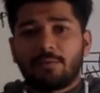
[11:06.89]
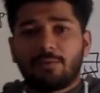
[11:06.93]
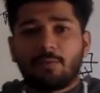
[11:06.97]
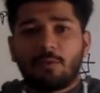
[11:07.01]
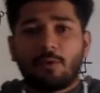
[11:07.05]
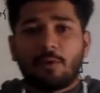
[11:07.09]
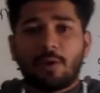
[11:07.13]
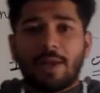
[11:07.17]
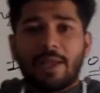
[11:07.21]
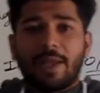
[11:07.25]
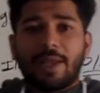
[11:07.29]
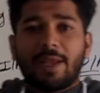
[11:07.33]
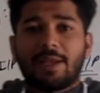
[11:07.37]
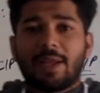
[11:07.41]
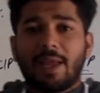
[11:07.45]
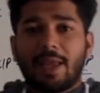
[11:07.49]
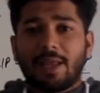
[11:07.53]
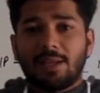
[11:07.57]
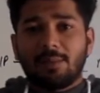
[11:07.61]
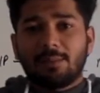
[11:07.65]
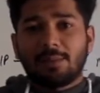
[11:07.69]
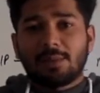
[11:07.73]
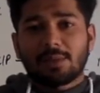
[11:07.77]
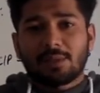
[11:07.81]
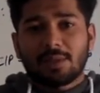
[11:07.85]
four-legged
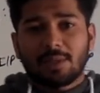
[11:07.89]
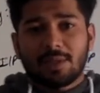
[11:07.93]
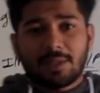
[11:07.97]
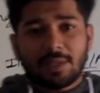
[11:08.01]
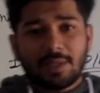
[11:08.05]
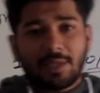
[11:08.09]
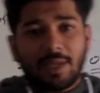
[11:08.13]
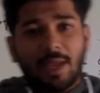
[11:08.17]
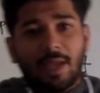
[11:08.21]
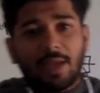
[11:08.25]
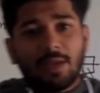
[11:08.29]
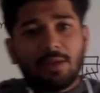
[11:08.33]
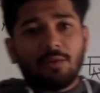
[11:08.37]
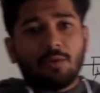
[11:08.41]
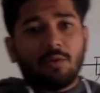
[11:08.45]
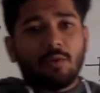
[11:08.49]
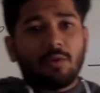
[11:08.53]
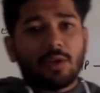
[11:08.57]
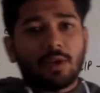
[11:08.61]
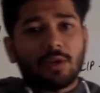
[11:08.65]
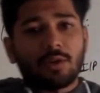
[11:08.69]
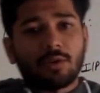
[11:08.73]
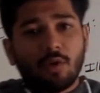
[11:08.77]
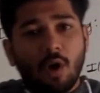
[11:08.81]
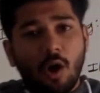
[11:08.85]
animals as a cat or
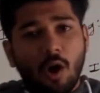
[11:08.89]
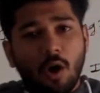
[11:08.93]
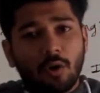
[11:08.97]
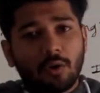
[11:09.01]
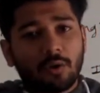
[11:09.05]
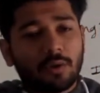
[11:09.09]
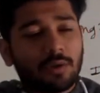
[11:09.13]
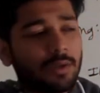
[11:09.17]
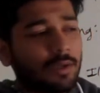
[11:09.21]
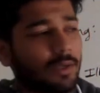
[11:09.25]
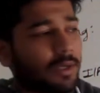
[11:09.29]
a dog,